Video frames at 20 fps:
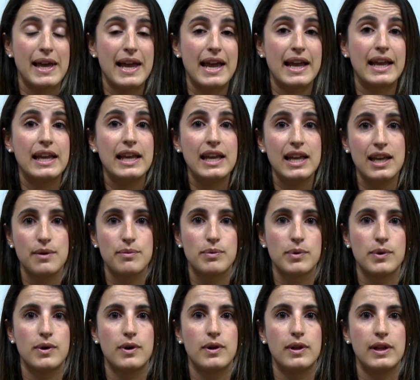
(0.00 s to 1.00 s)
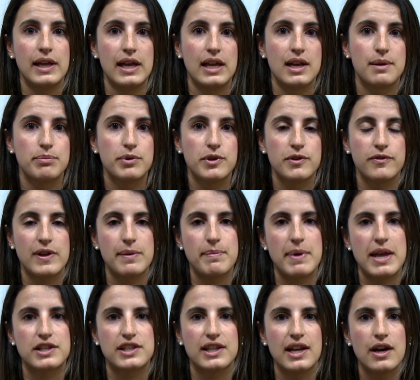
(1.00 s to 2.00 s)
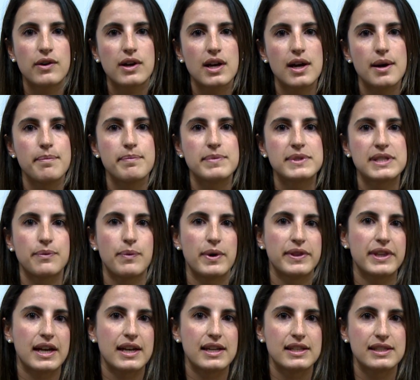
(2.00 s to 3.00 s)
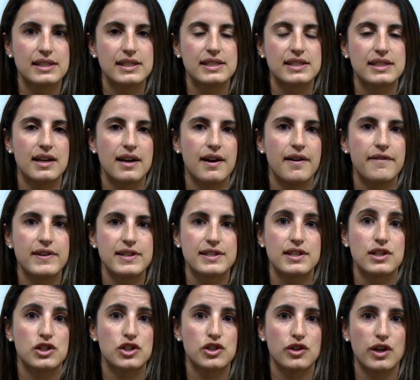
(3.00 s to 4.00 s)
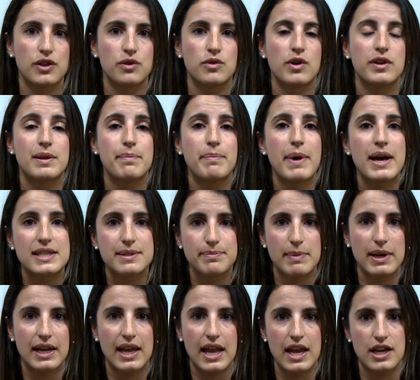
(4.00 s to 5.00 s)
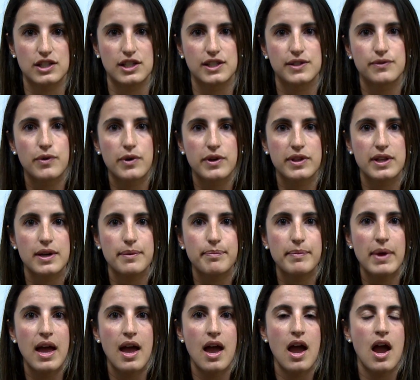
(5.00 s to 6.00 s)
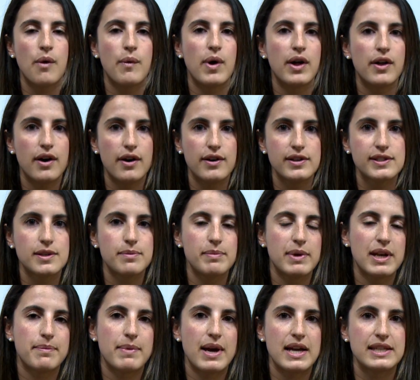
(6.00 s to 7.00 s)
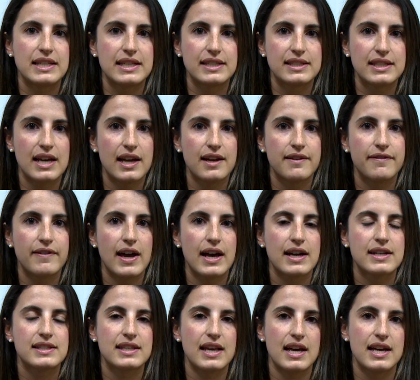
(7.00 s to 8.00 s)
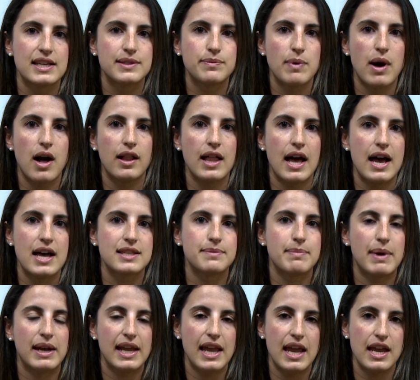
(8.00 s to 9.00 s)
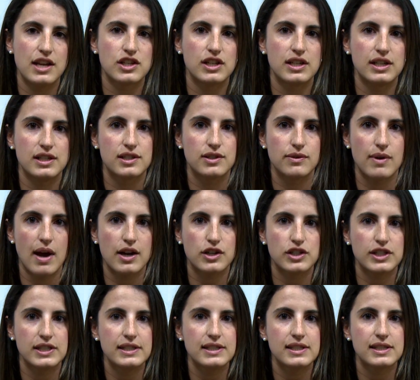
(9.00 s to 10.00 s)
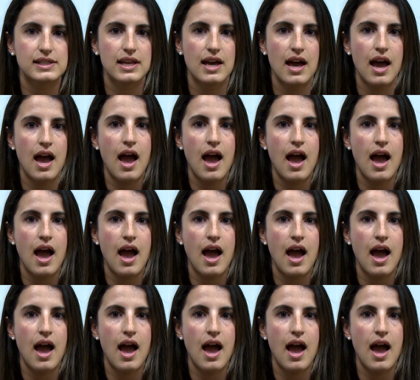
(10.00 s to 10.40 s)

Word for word: play a key role in improving patient outcomes and what that consists of is ensuring they're on the best medications for them while also minimizing side effects as well as medication interactions.